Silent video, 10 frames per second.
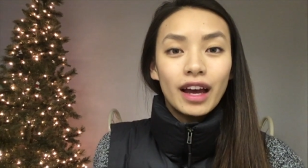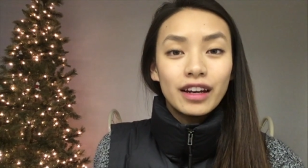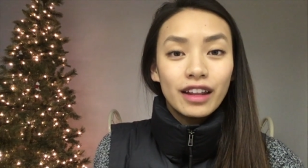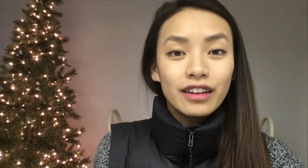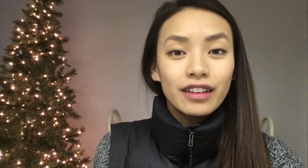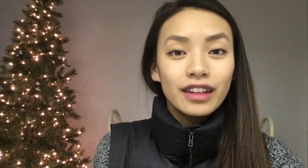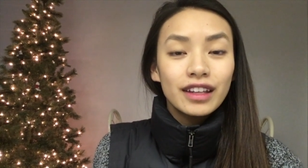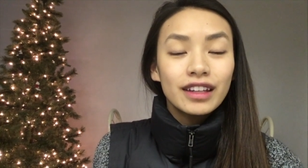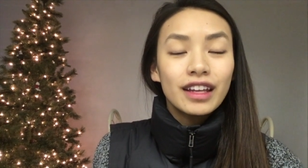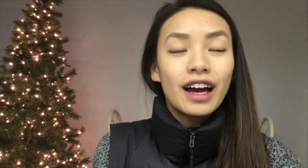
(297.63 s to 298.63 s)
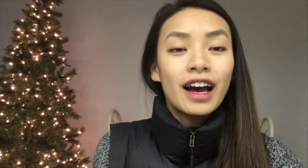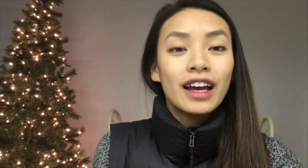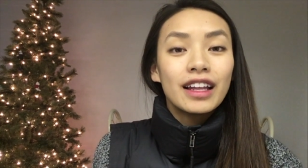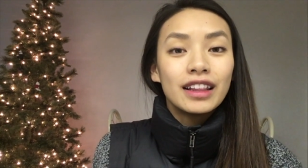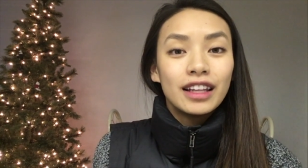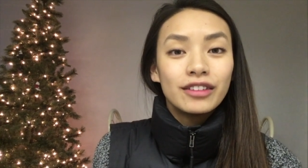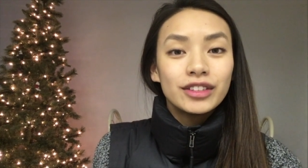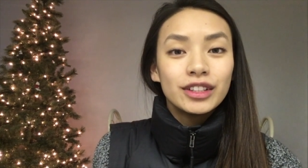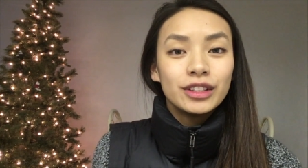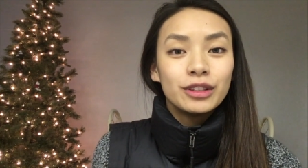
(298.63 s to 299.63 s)
Another thing that I love
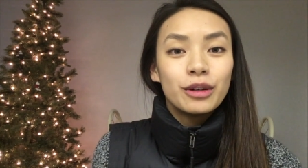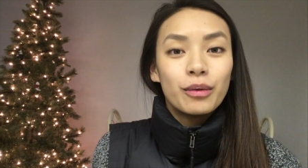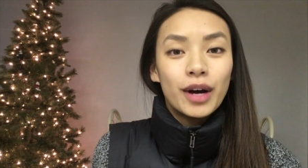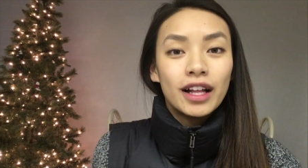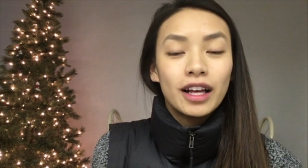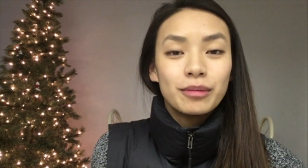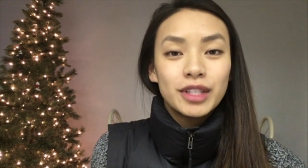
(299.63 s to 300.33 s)
to do while I'm